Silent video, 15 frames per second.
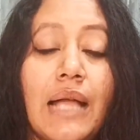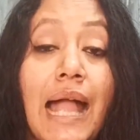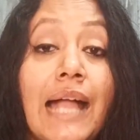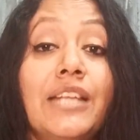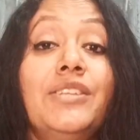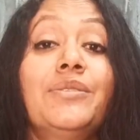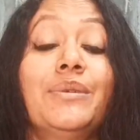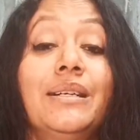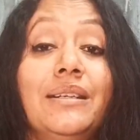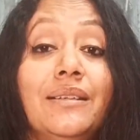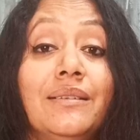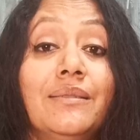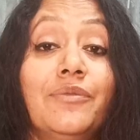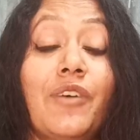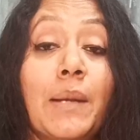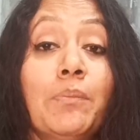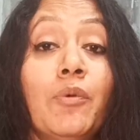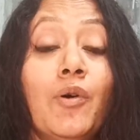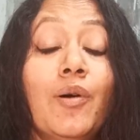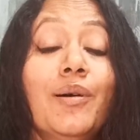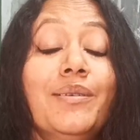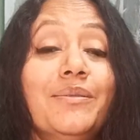and one
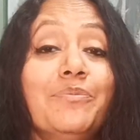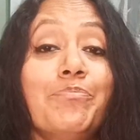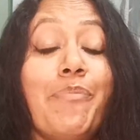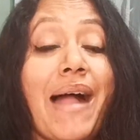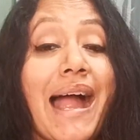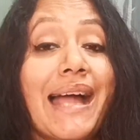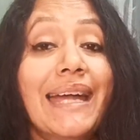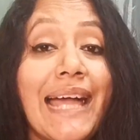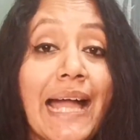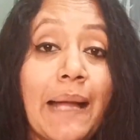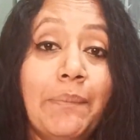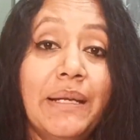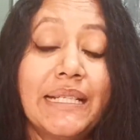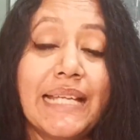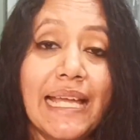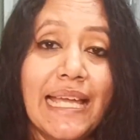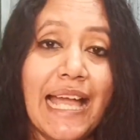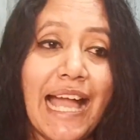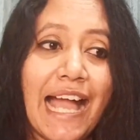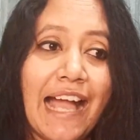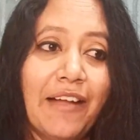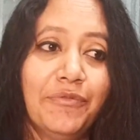more bad habit I
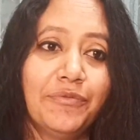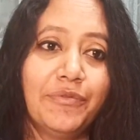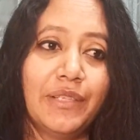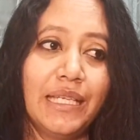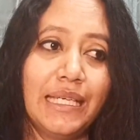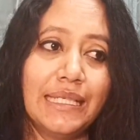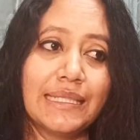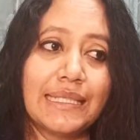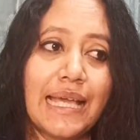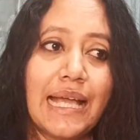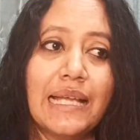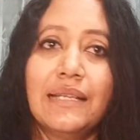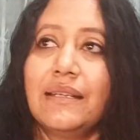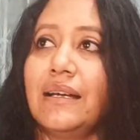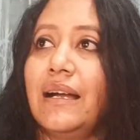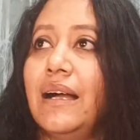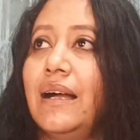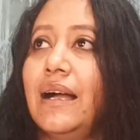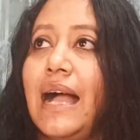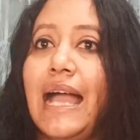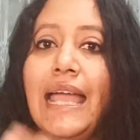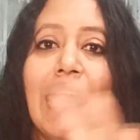have is that
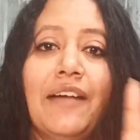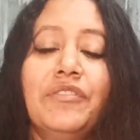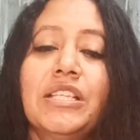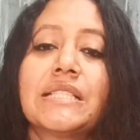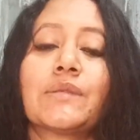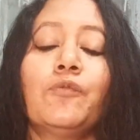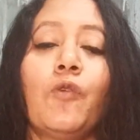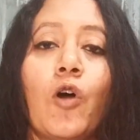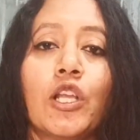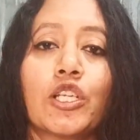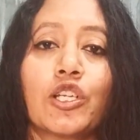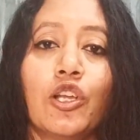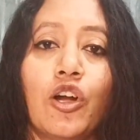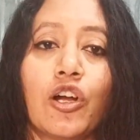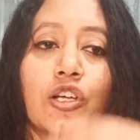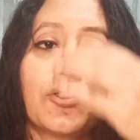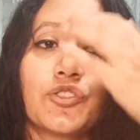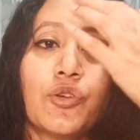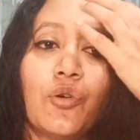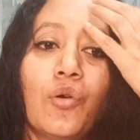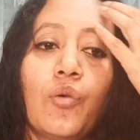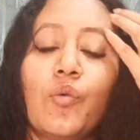I have this wall clock.
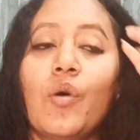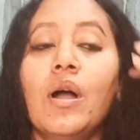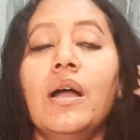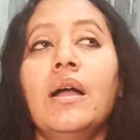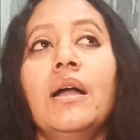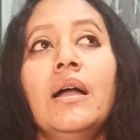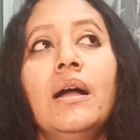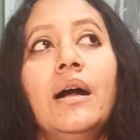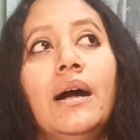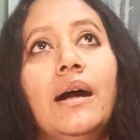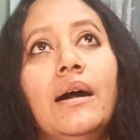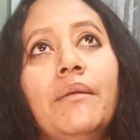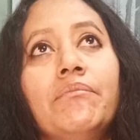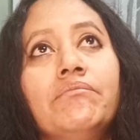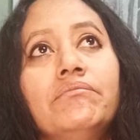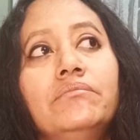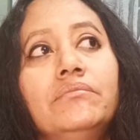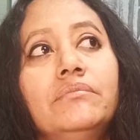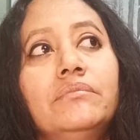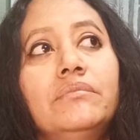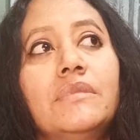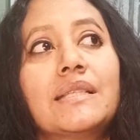So
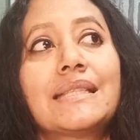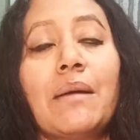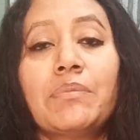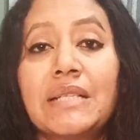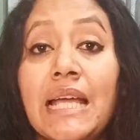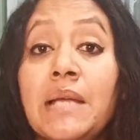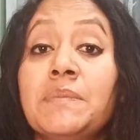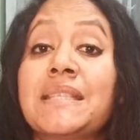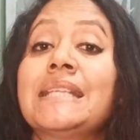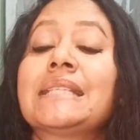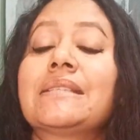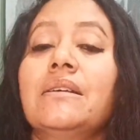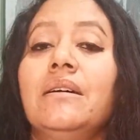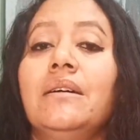sometimes it